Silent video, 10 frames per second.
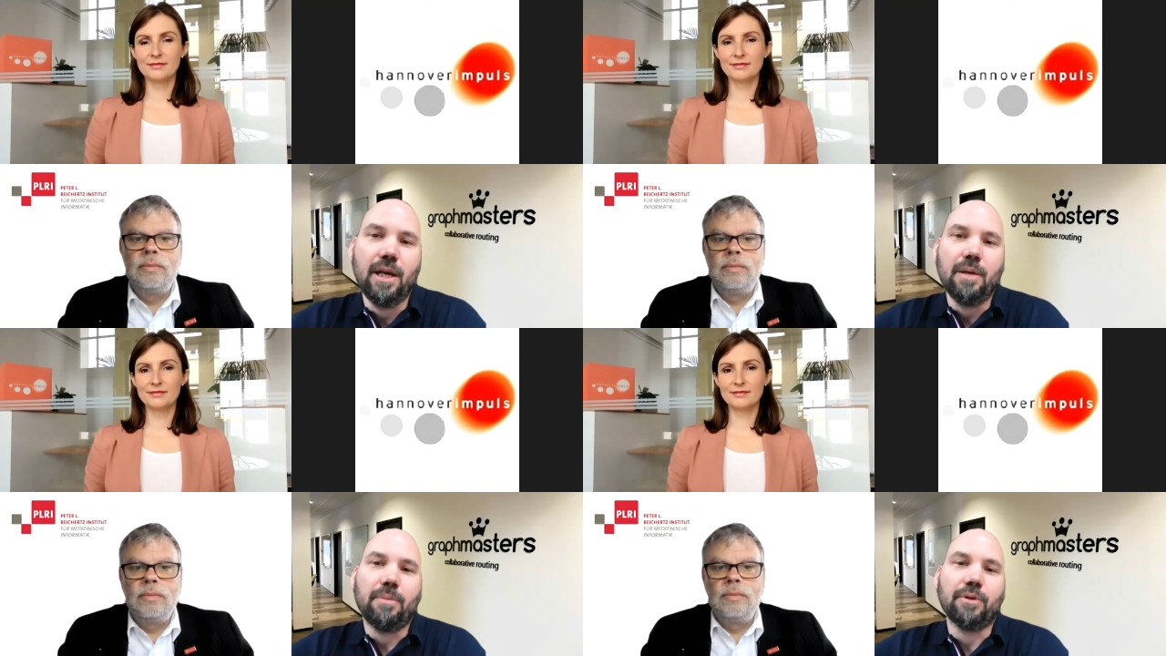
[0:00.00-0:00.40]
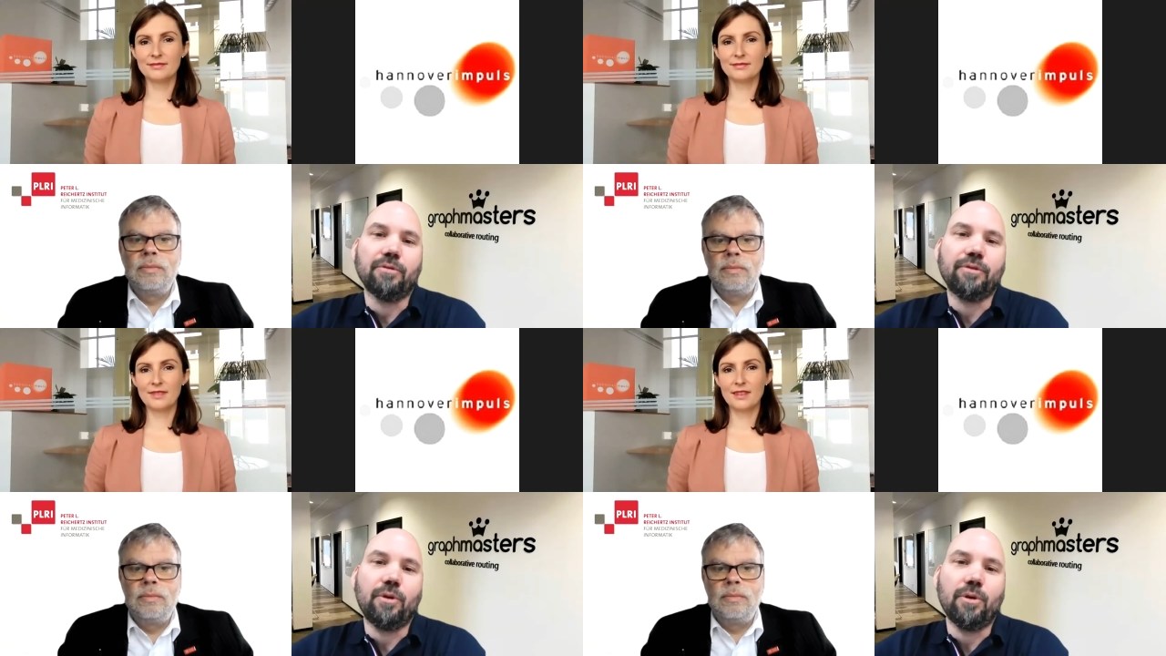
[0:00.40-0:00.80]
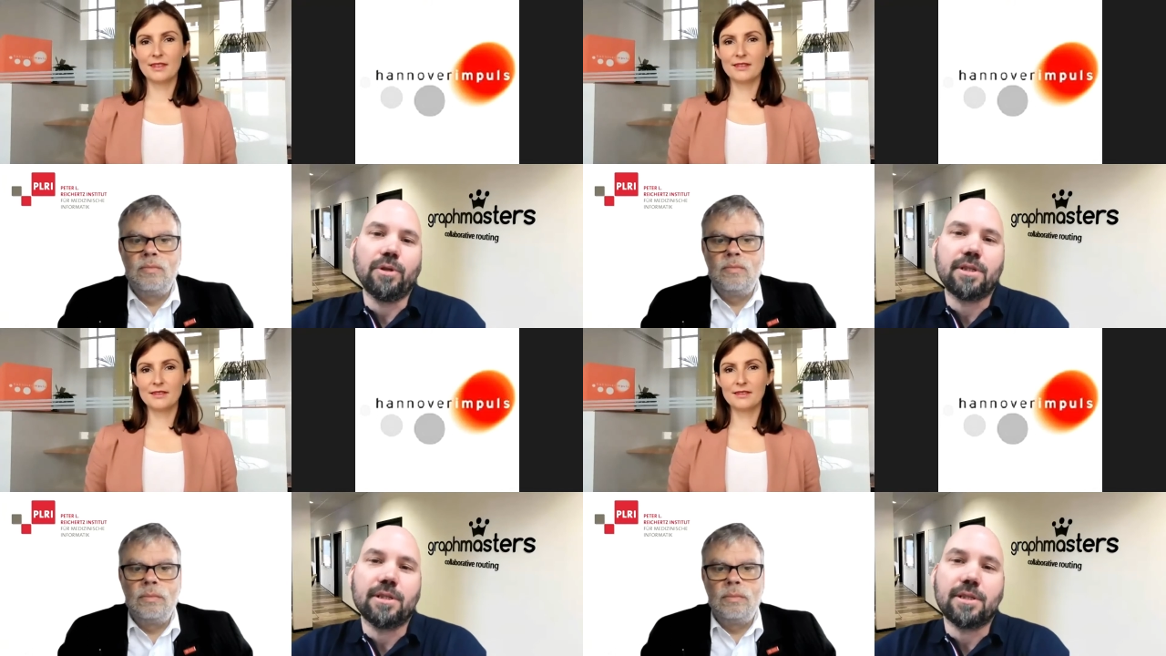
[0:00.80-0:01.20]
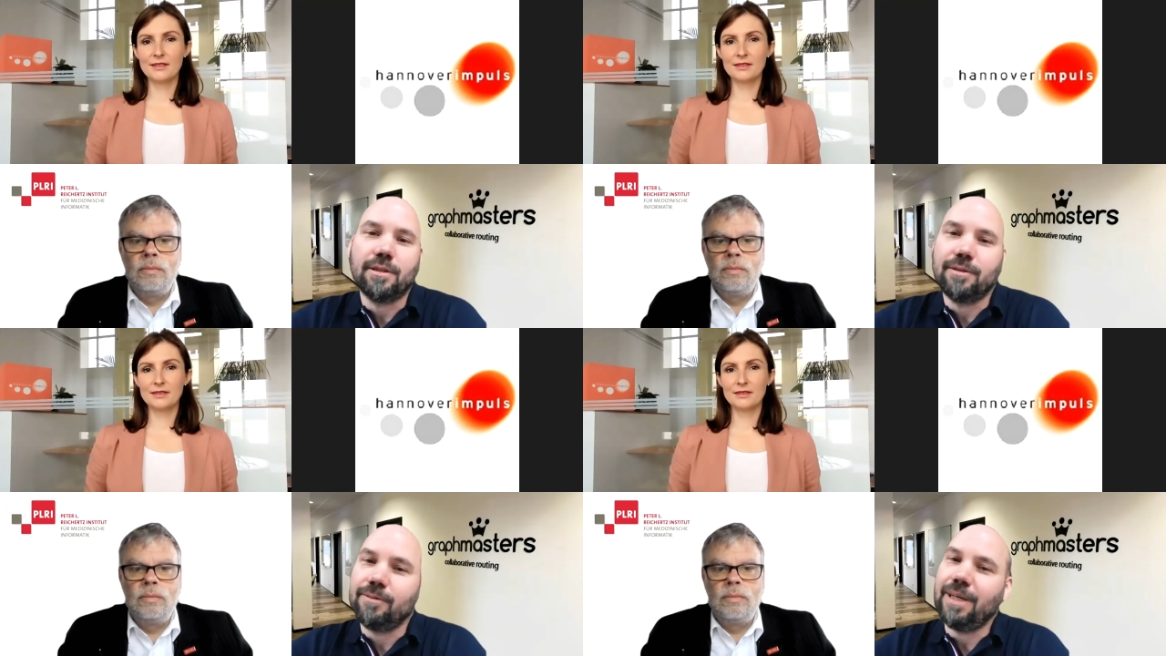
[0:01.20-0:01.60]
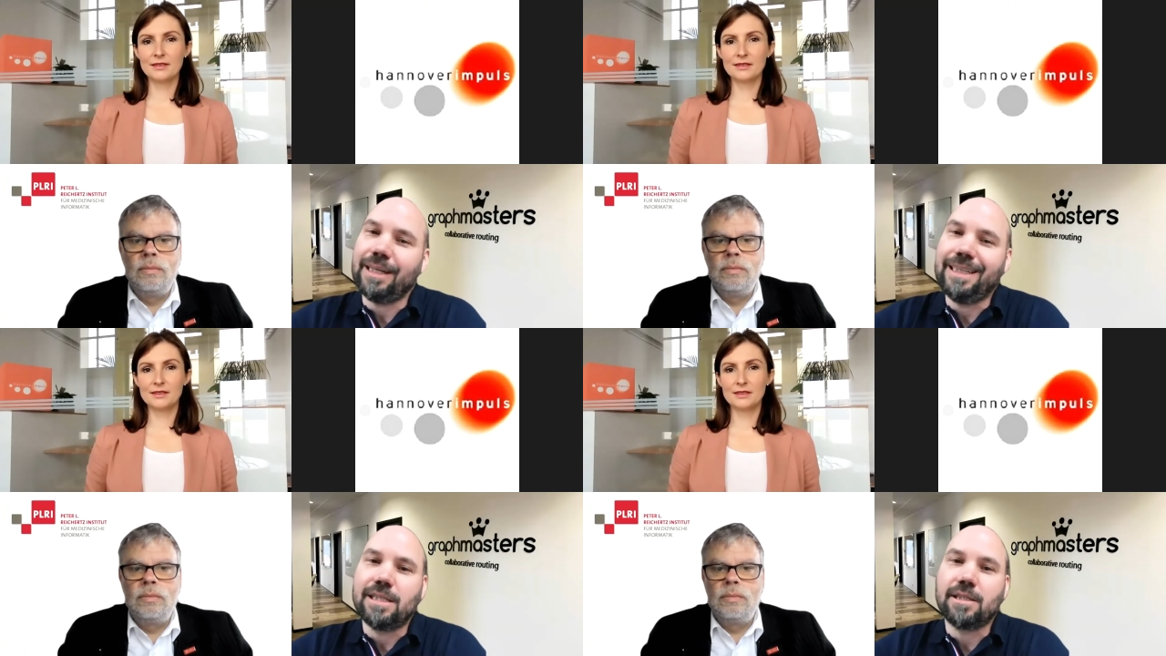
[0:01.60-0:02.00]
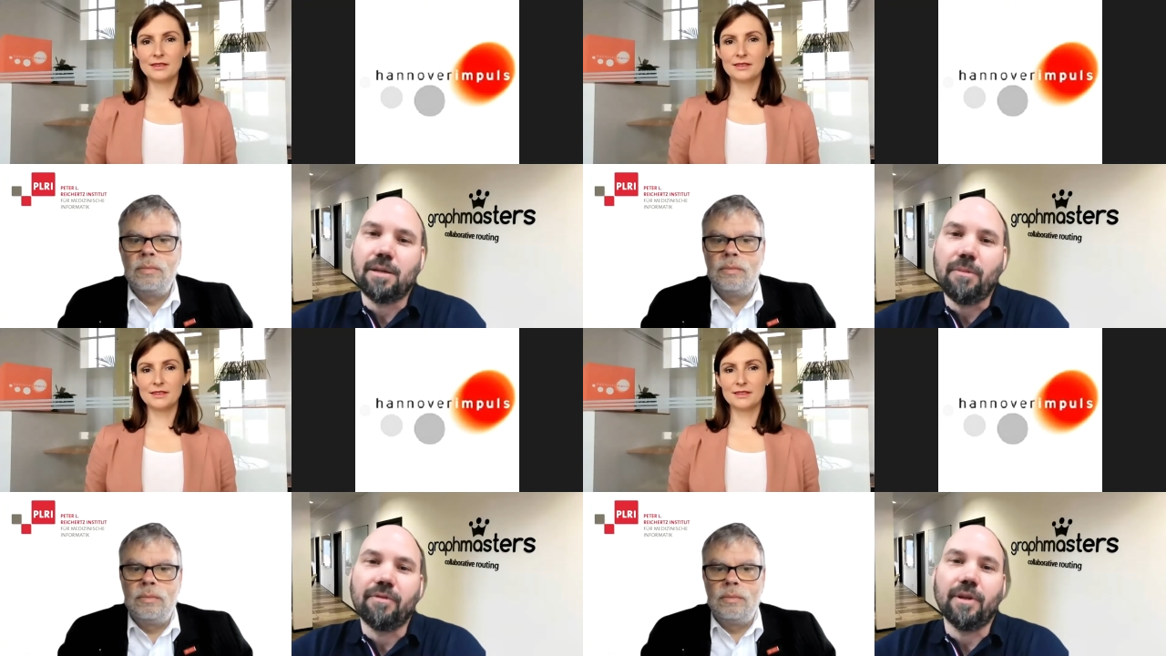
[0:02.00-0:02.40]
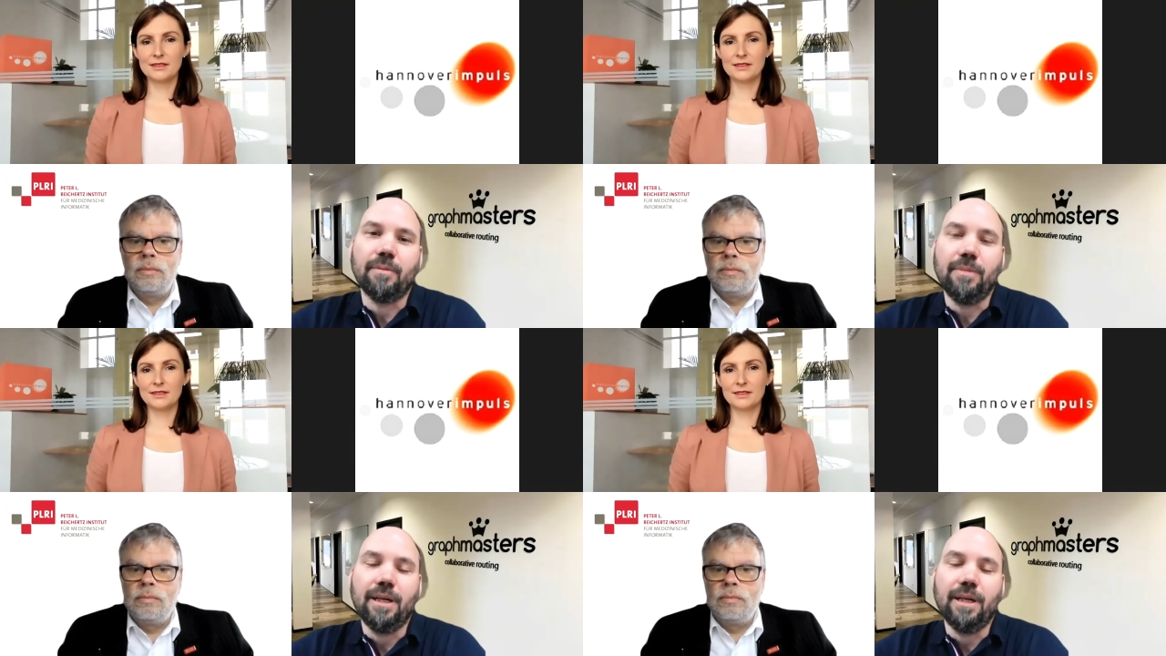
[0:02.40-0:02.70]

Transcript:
Speaker 1: But of course, at least some of them,